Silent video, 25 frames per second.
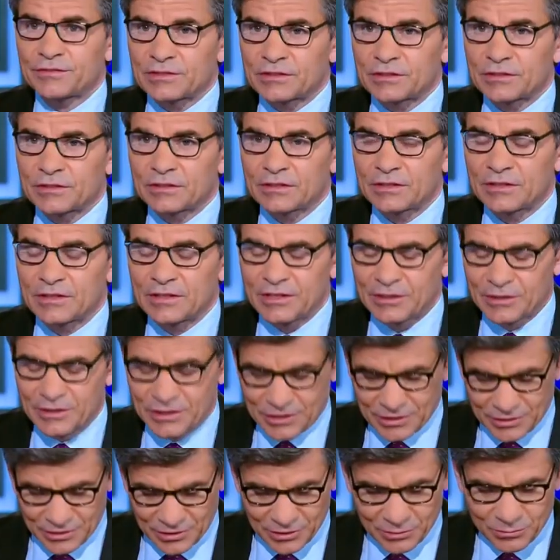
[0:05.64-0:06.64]

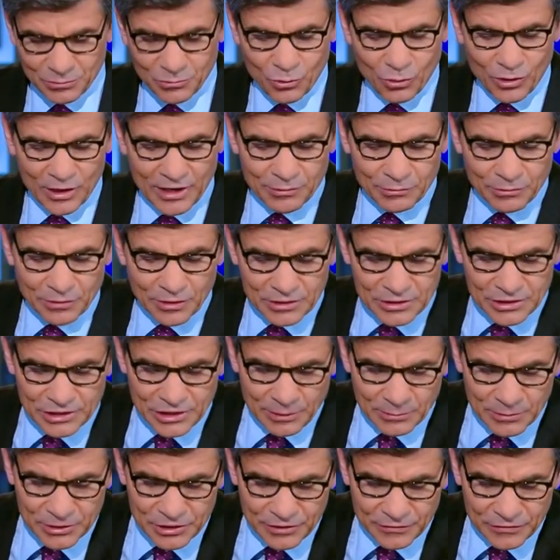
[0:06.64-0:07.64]
Good morning. Where
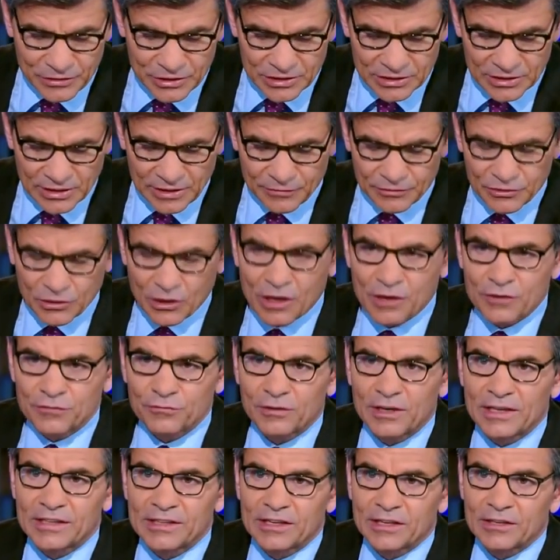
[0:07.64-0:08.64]
Chairman Schiff just left
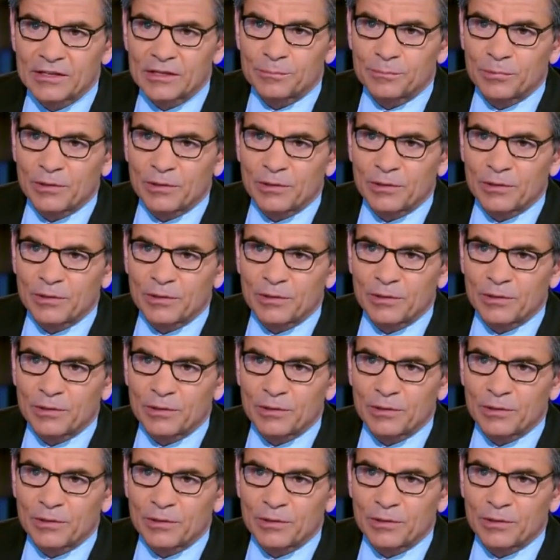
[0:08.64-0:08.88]
off right there,